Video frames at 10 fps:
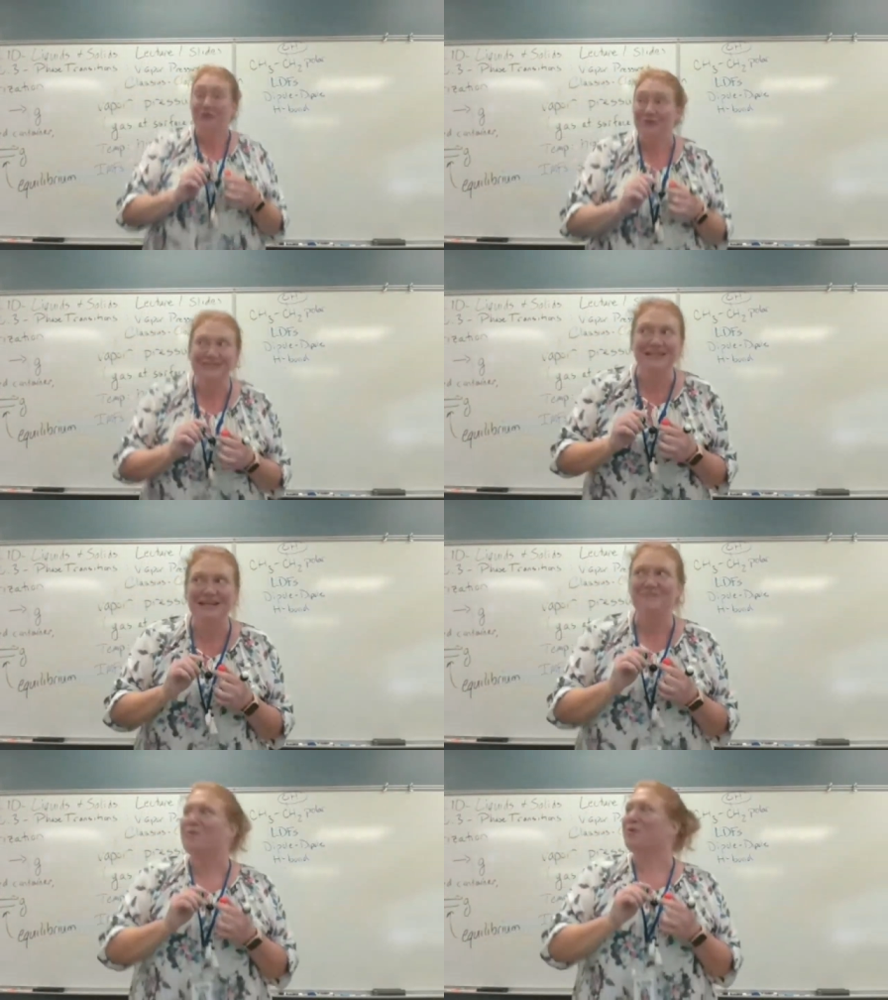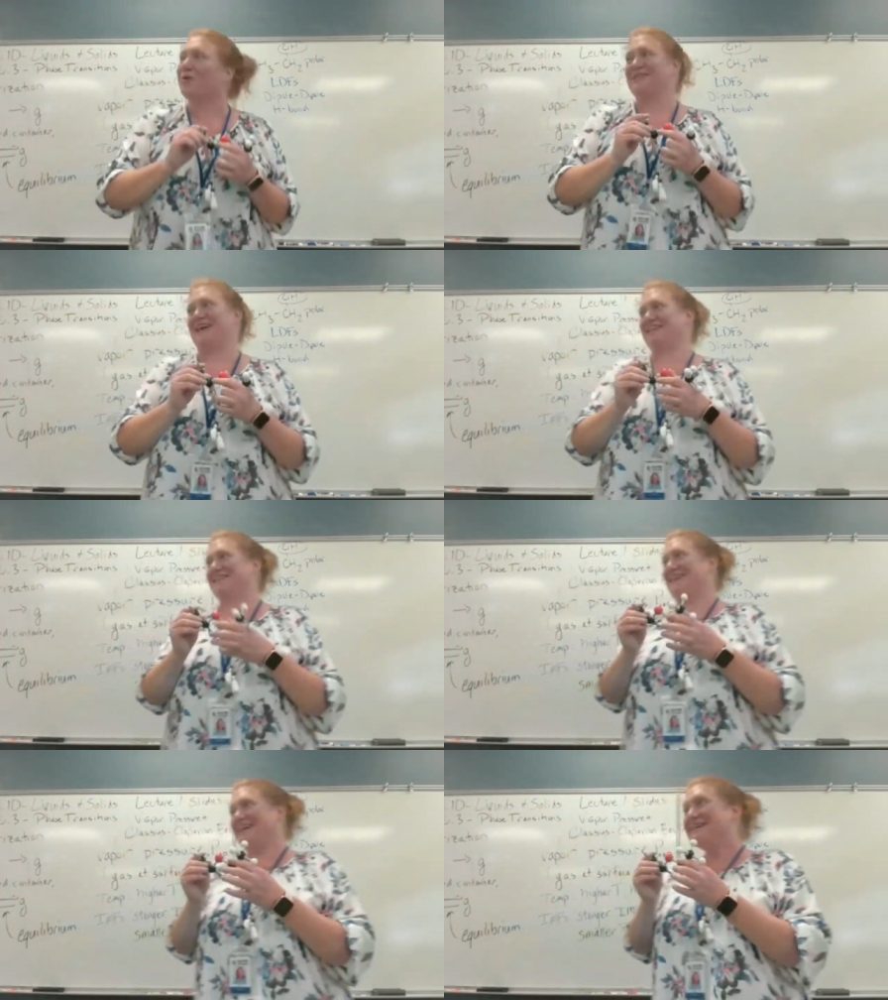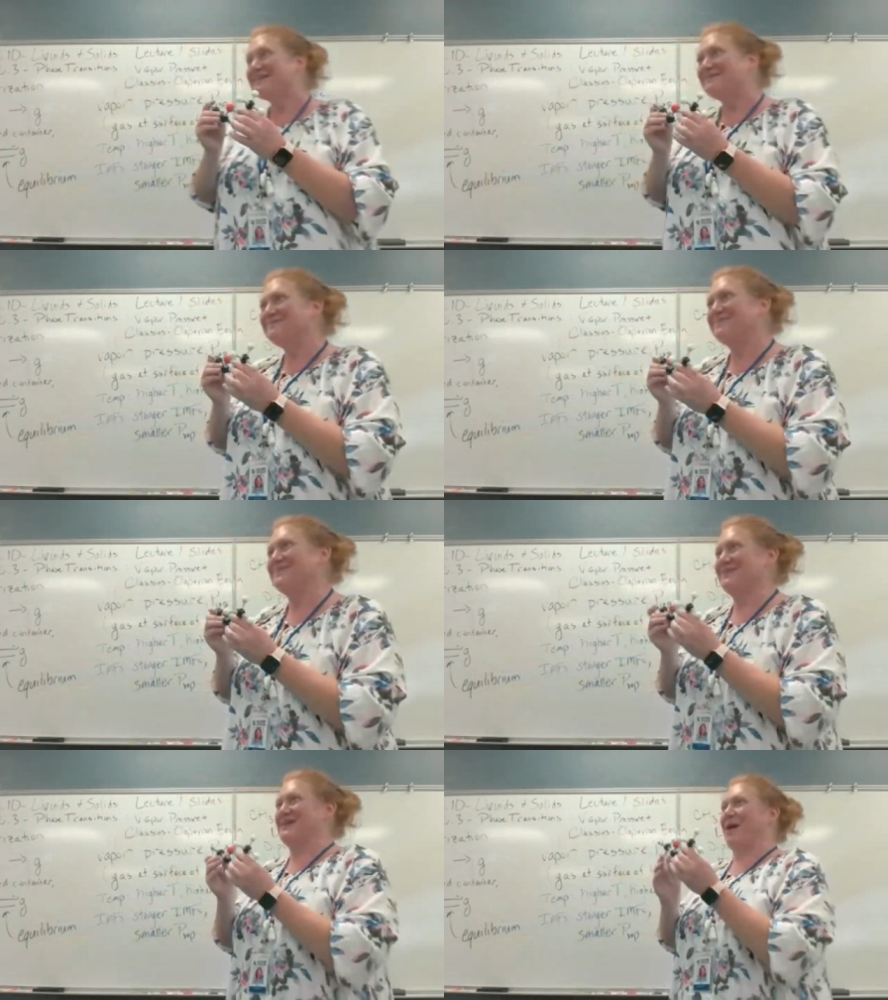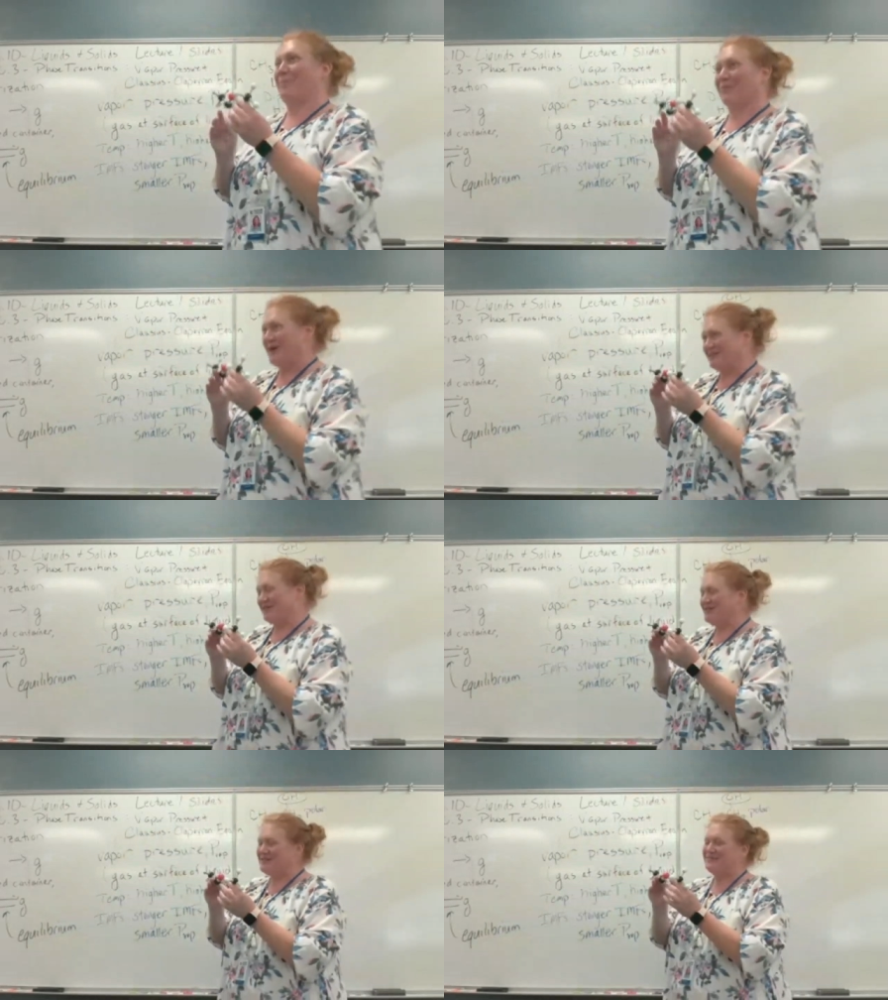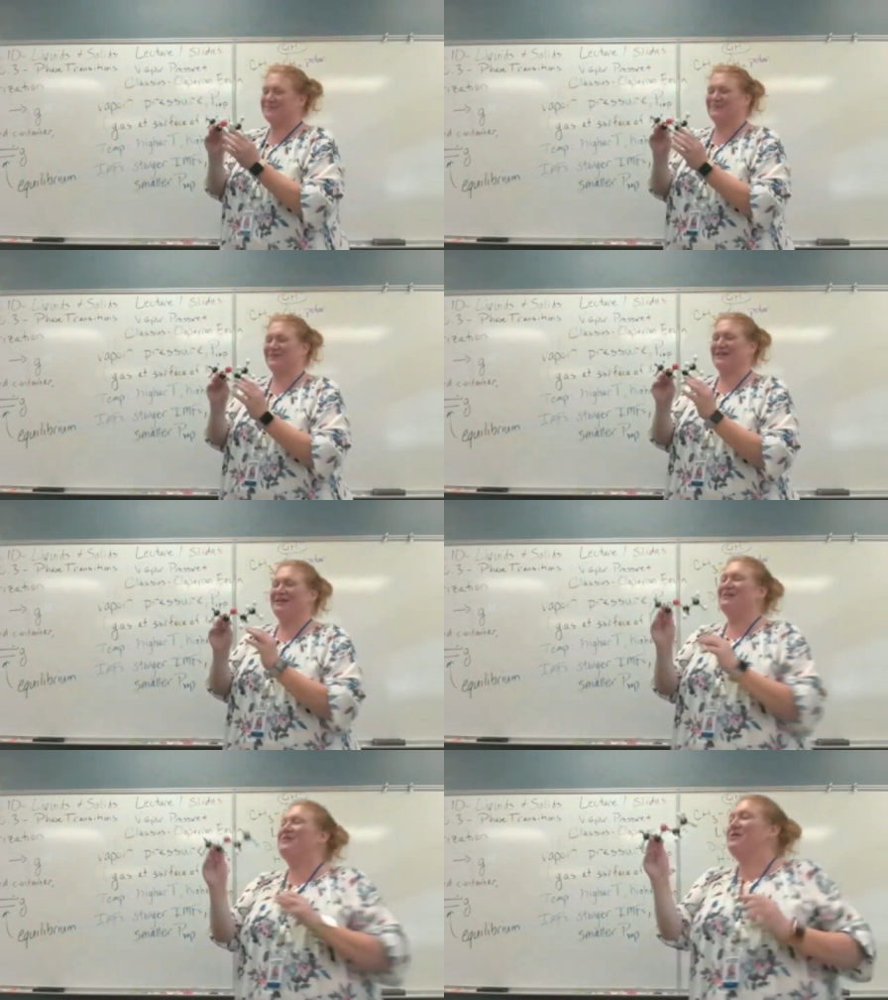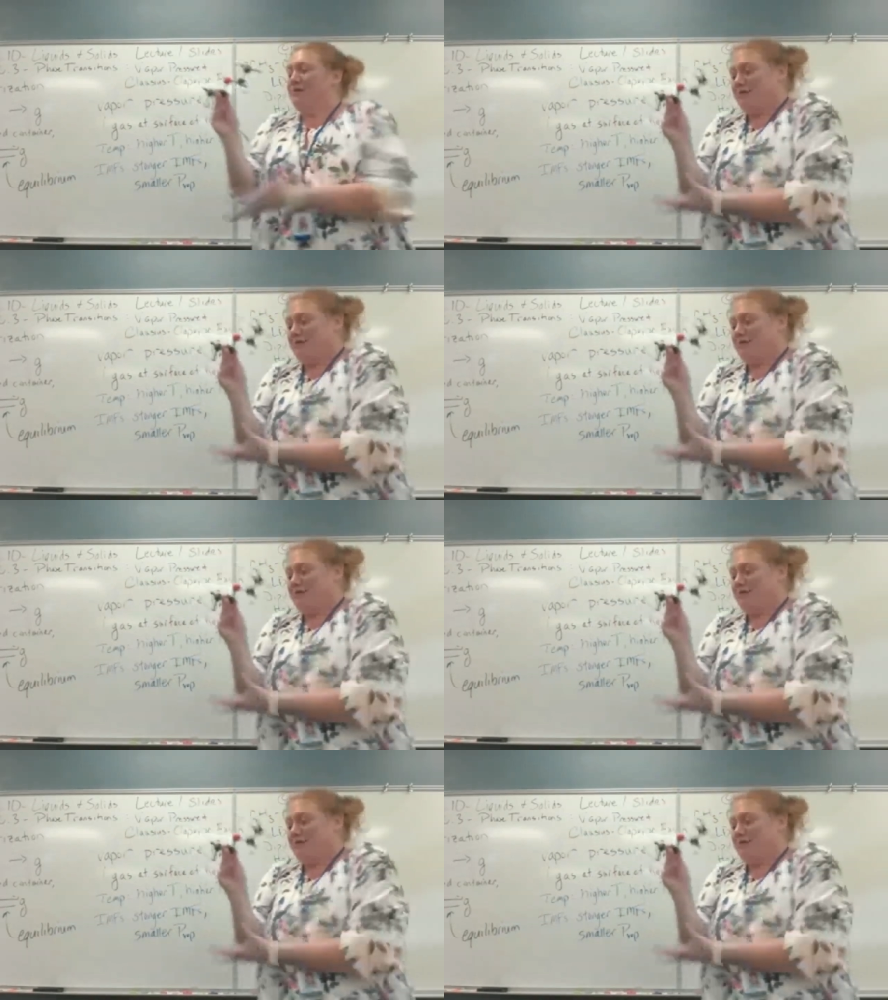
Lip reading: So we don't use it anymore as an anesthetic in operations.